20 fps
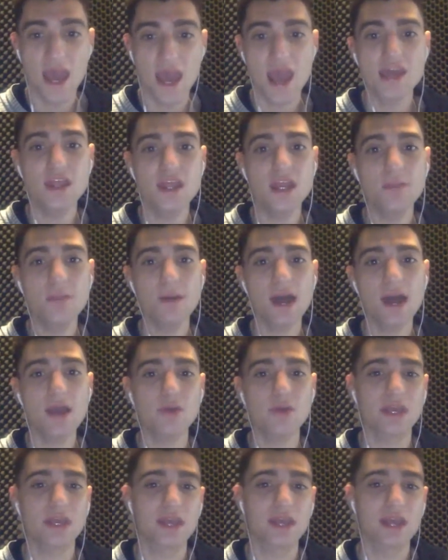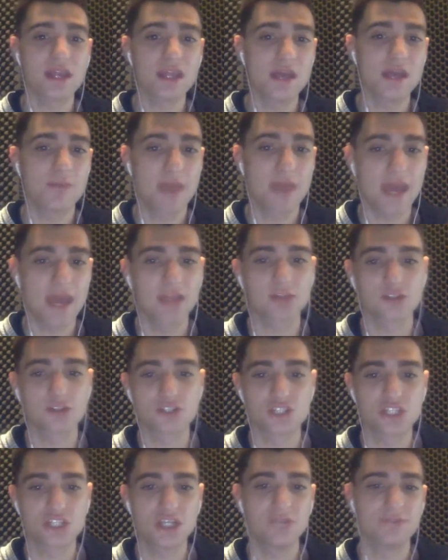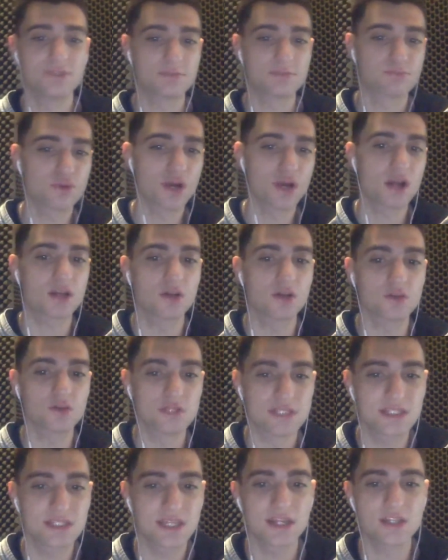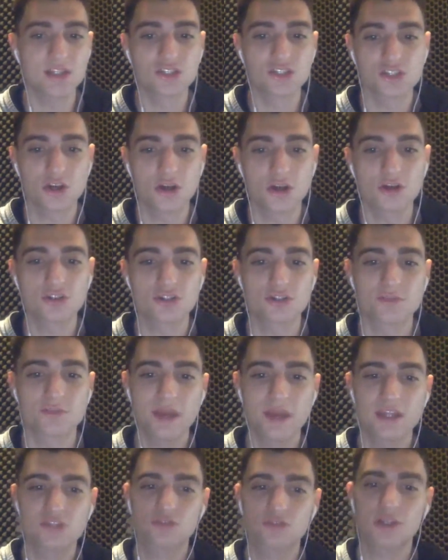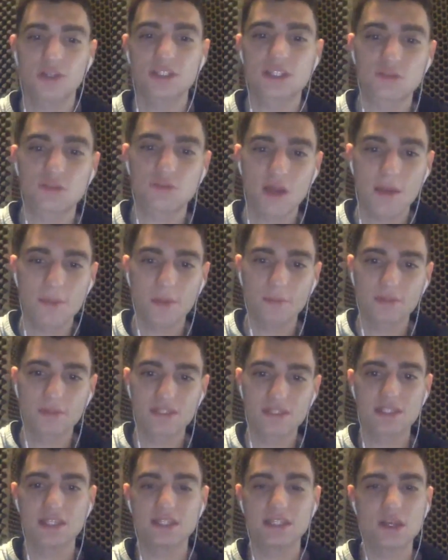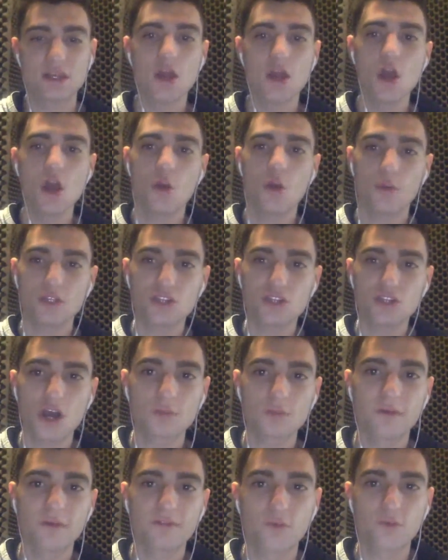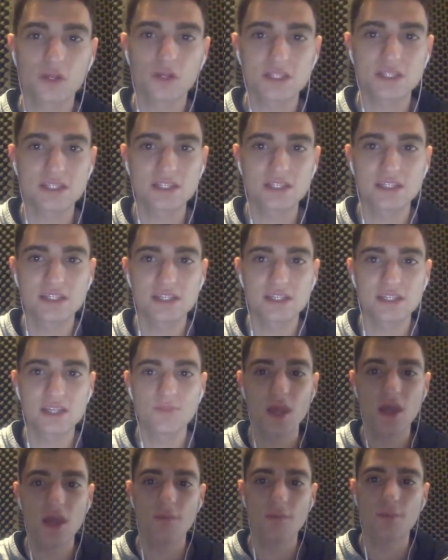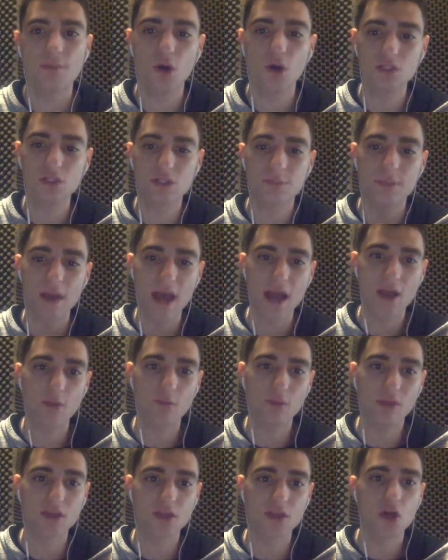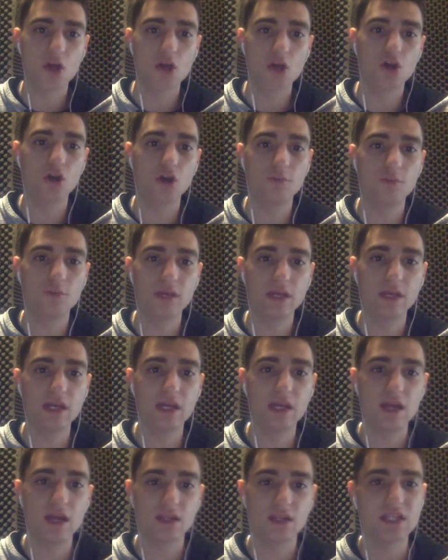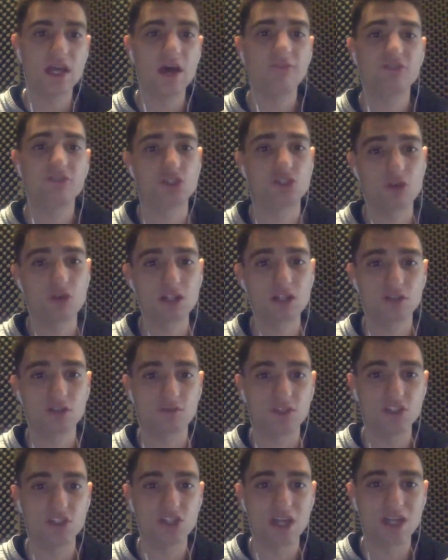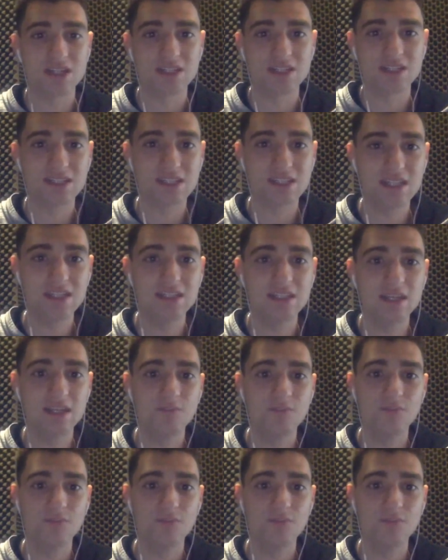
And then the bye week, and then Panthers, Chiefs, Broncos, Saints, Chargers, Patriots to wrap up the season. We talked before the season, post-bye week could be the toughest stretch of the Jets season.